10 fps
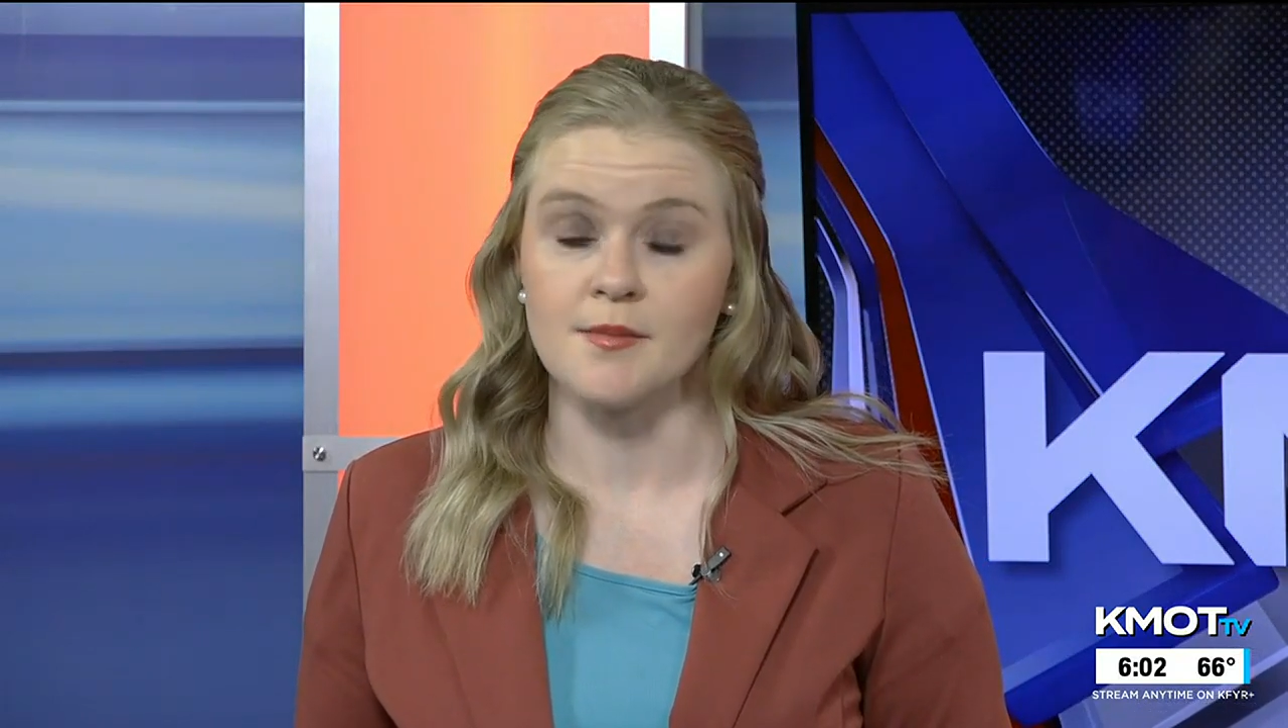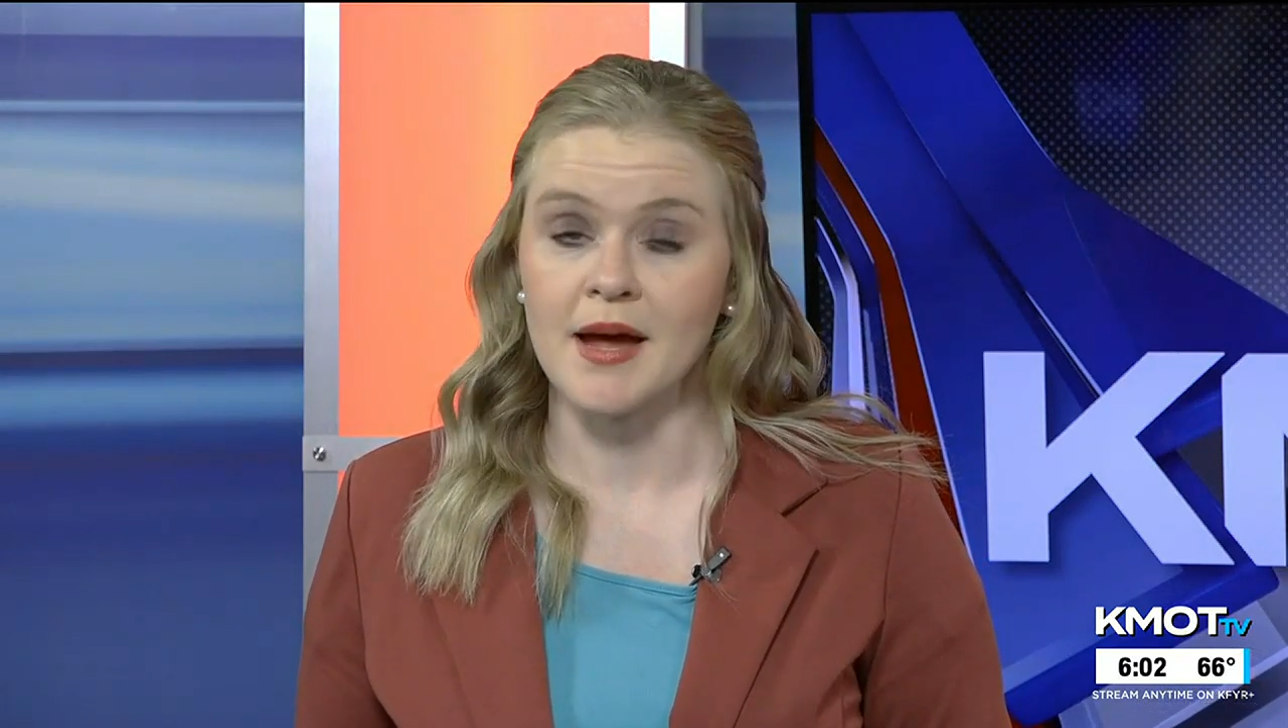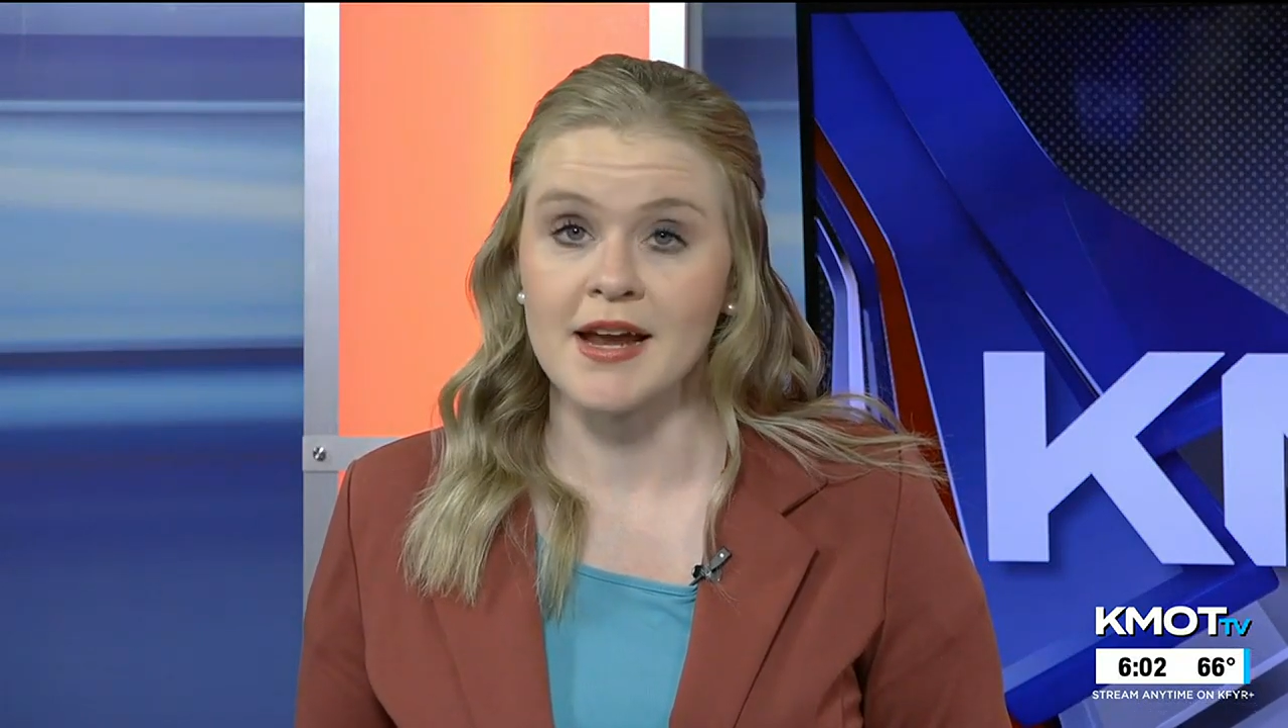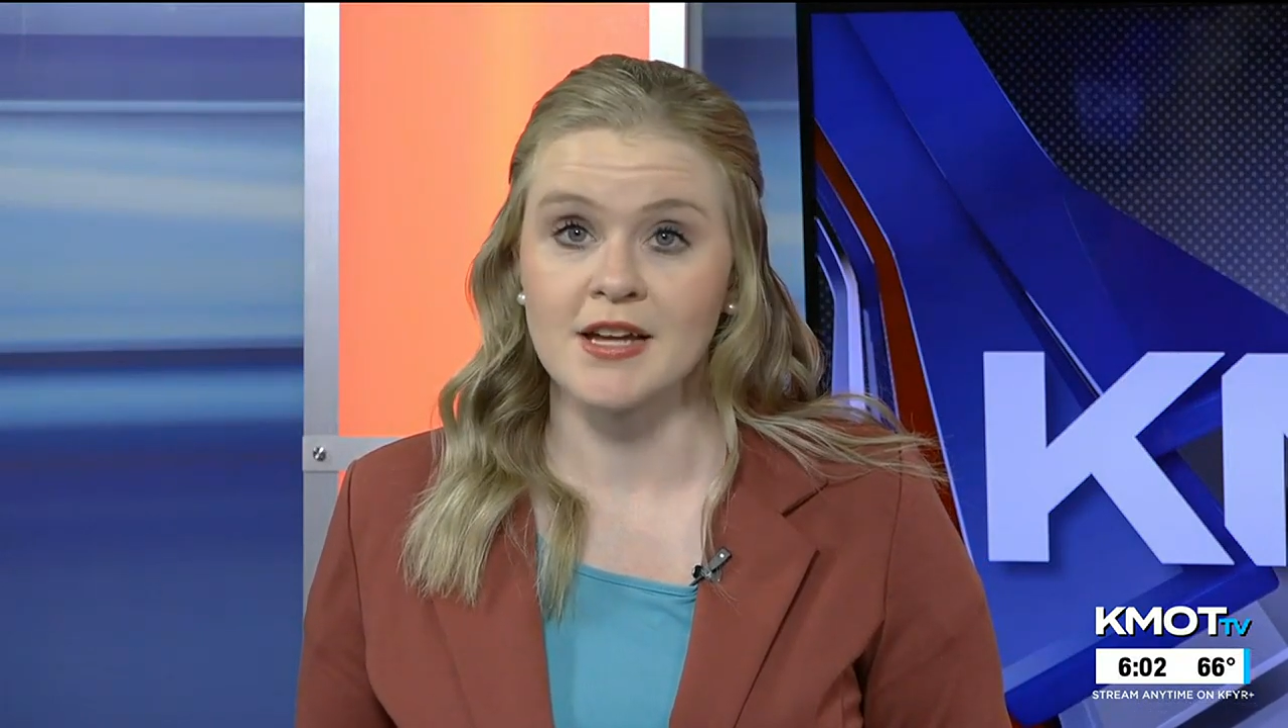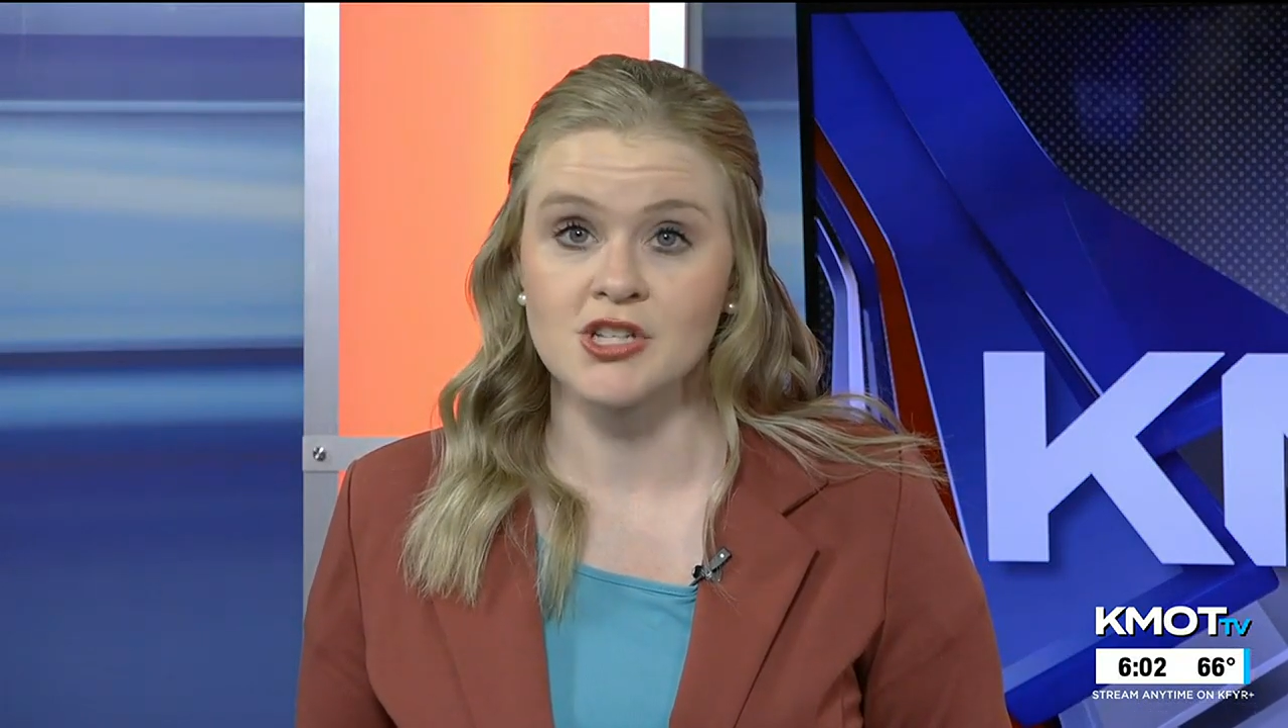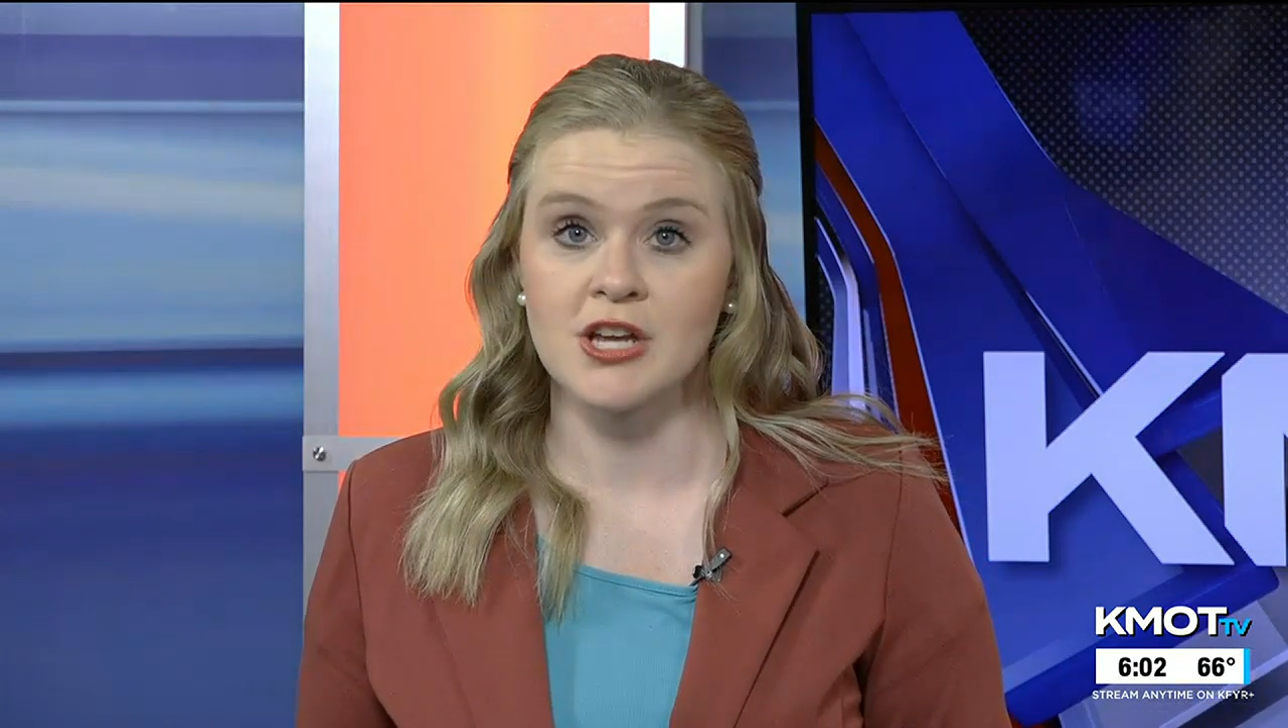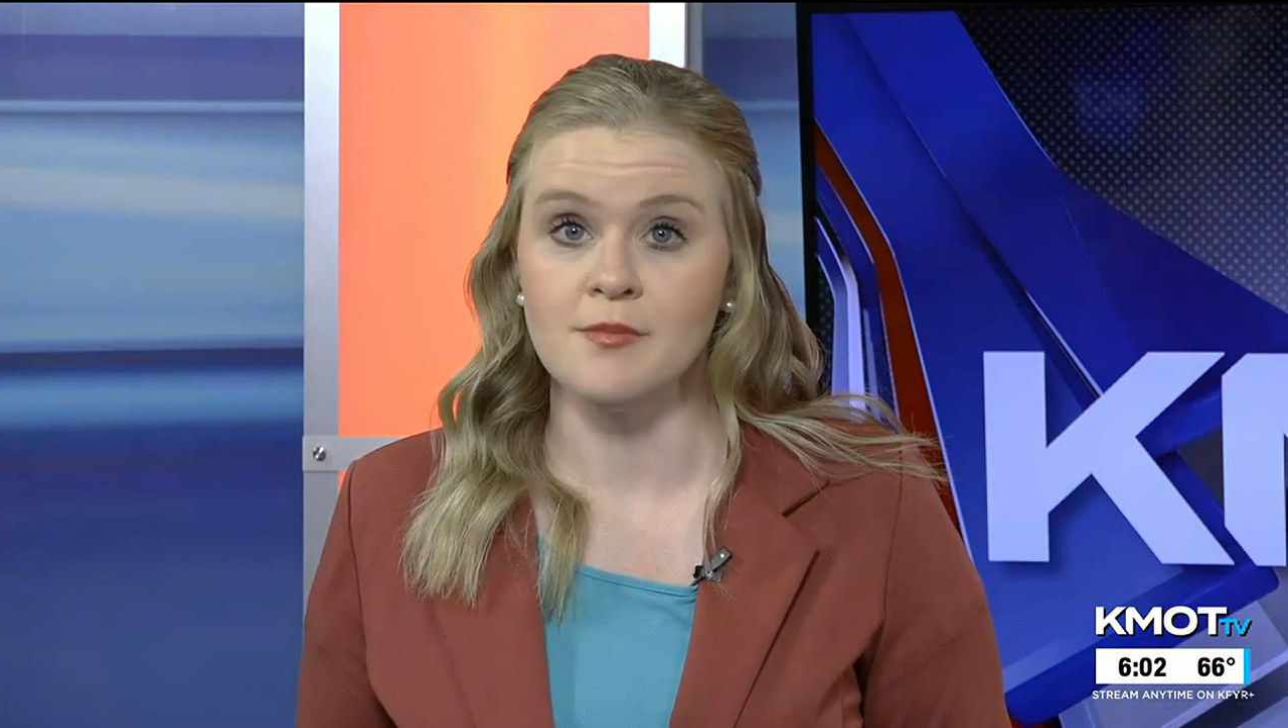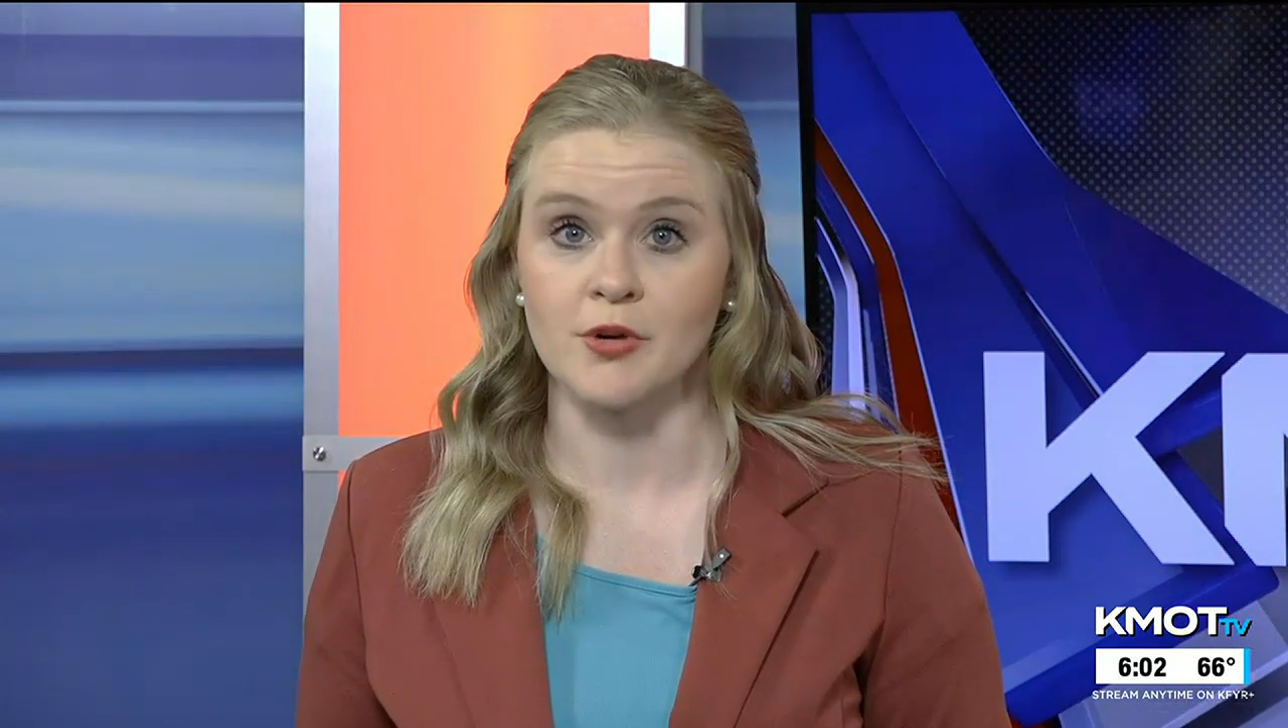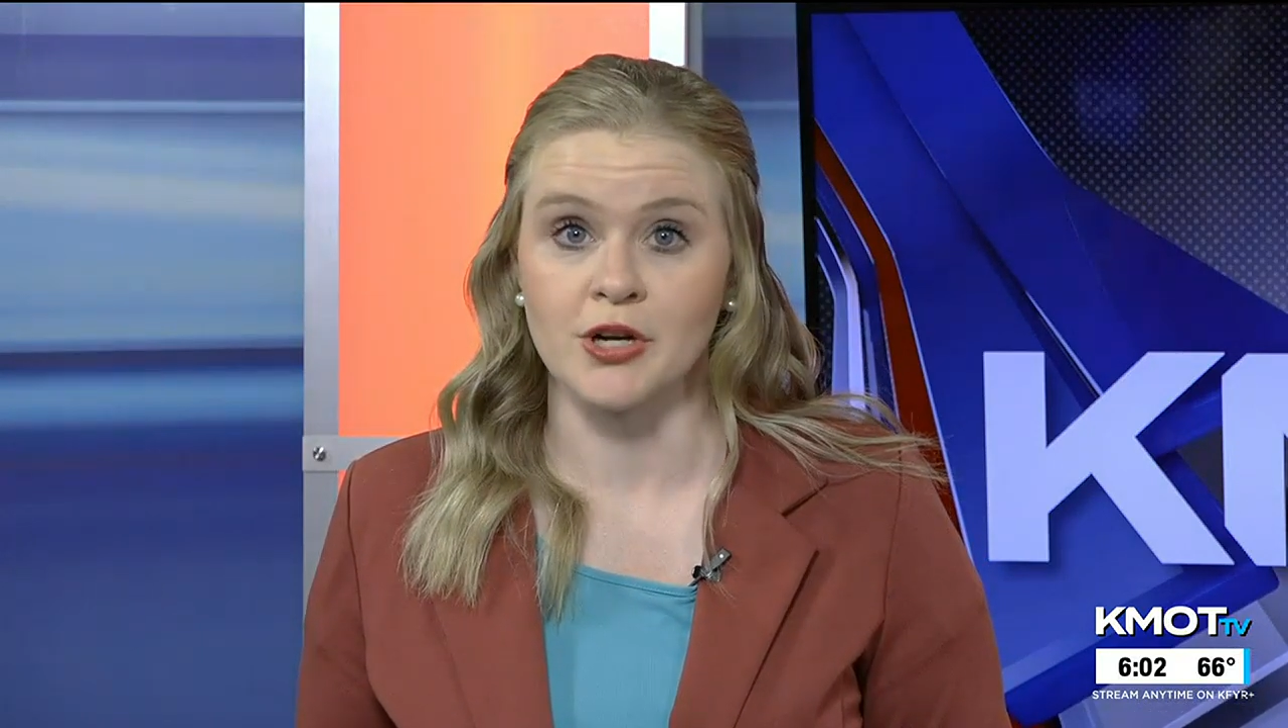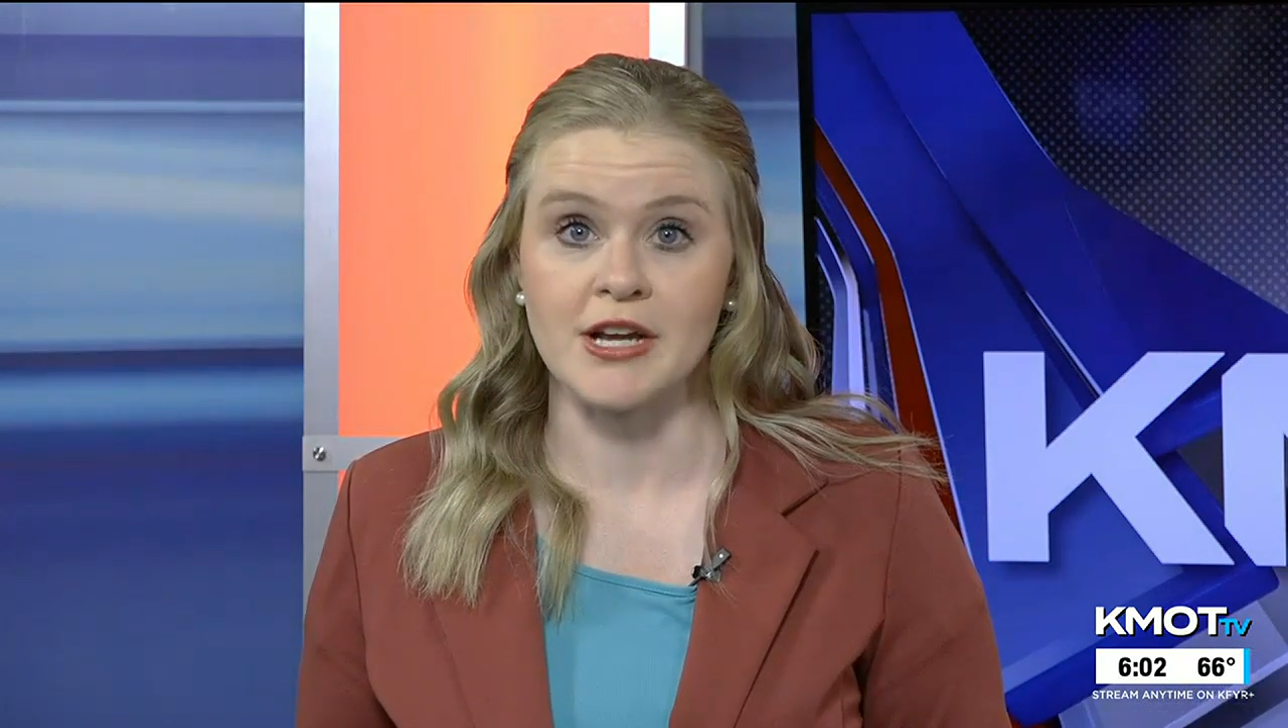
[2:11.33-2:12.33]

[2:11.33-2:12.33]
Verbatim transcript: Minot Chamber